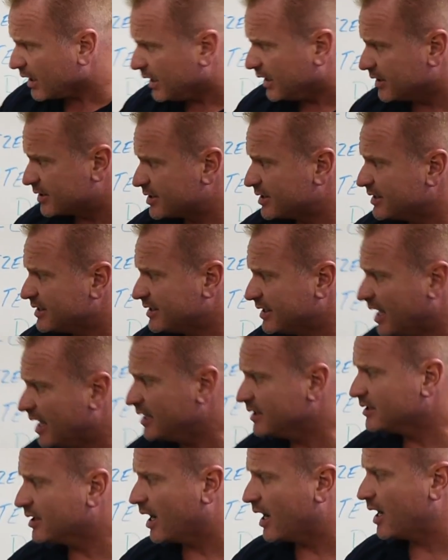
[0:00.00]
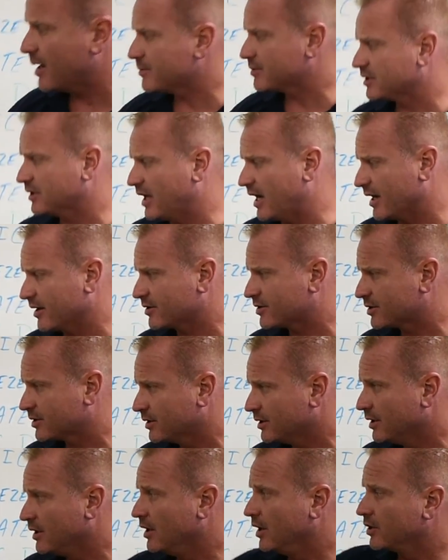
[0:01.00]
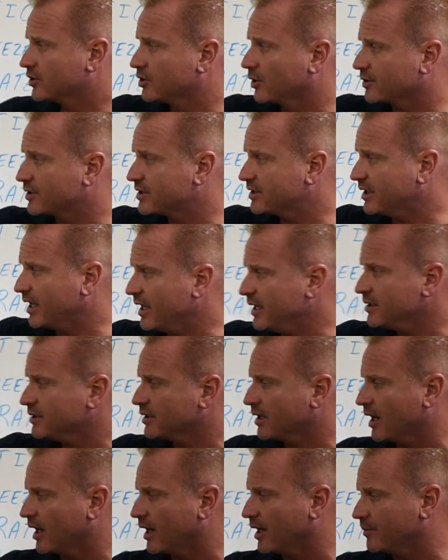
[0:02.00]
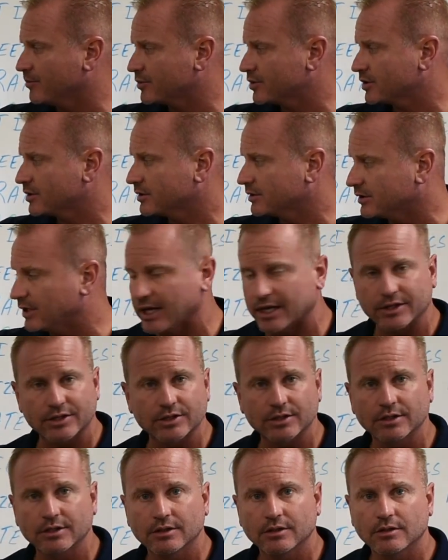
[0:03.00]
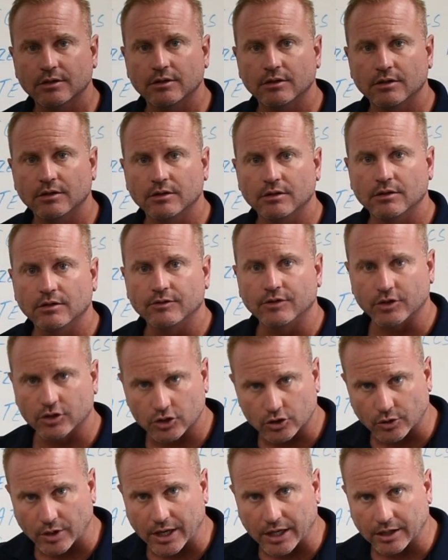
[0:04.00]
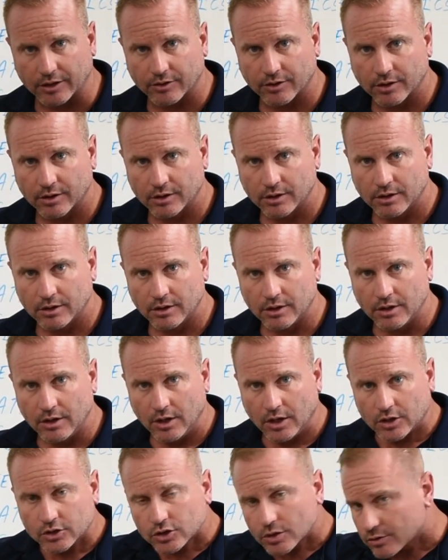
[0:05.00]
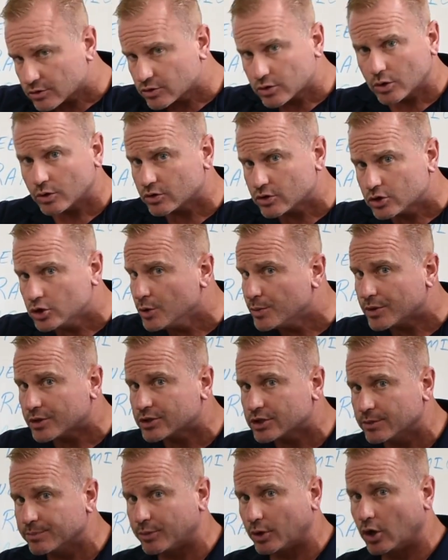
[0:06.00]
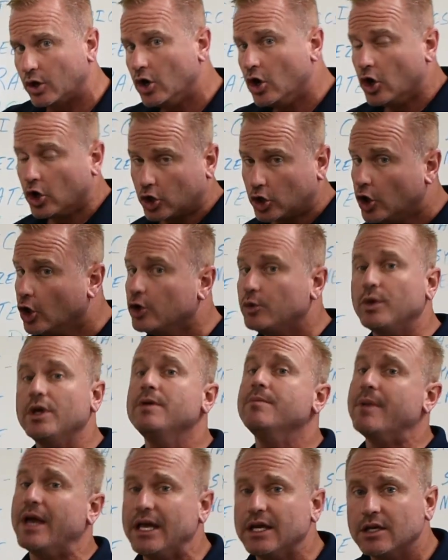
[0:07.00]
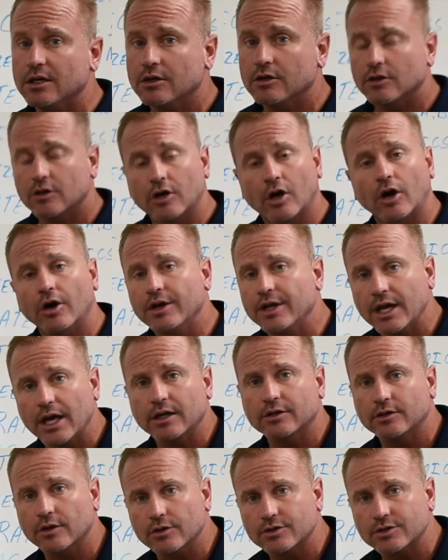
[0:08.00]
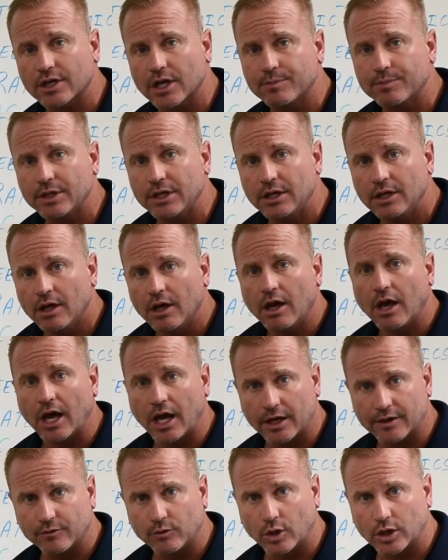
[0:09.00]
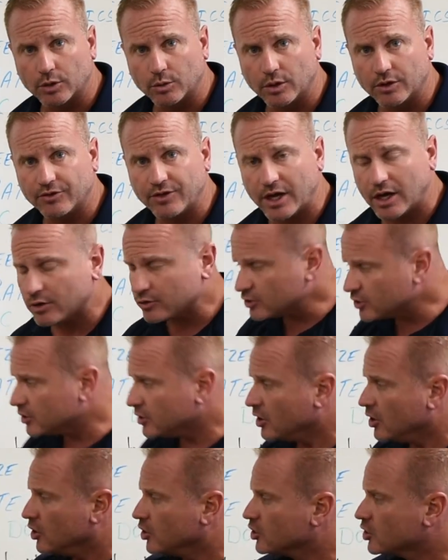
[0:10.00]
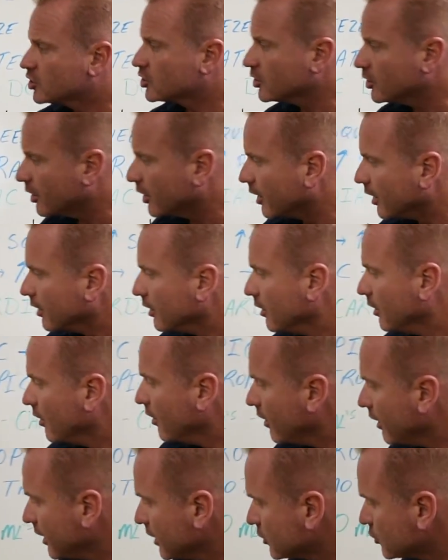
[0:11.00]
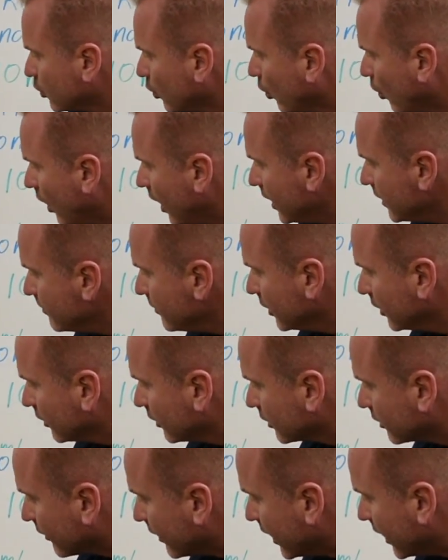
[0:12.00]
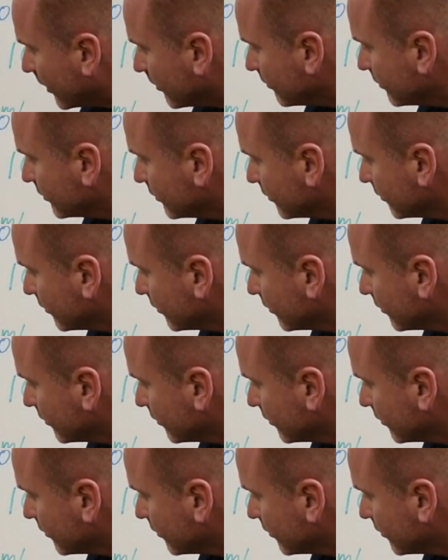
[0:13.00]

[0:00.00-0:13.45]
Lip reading: it's 10 times less, so it's 10 times less the strength. So it's super simple. Could we make cardiac dose epi out of 1 to 1,000? Sure. It's 1 milligram